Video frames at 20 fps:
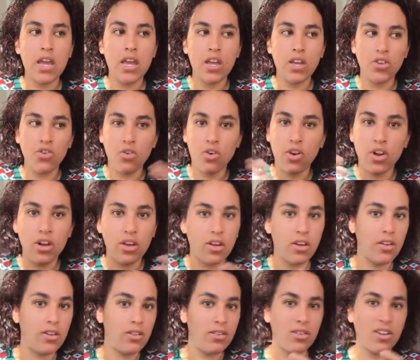you're
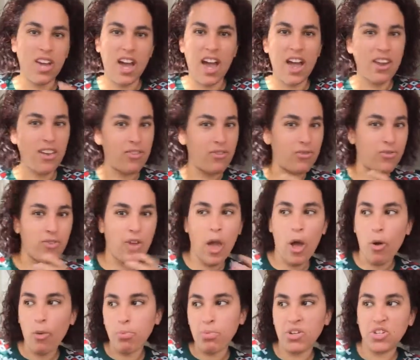gonna kind of
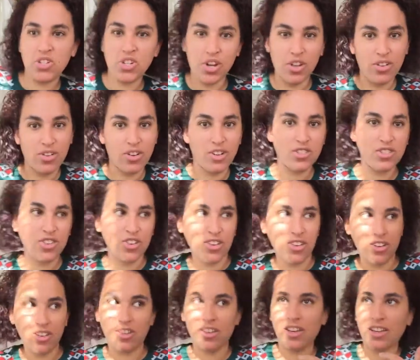help each other, because you're
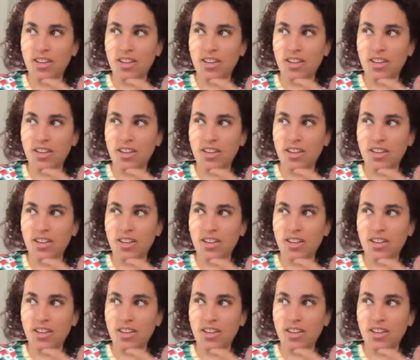gonna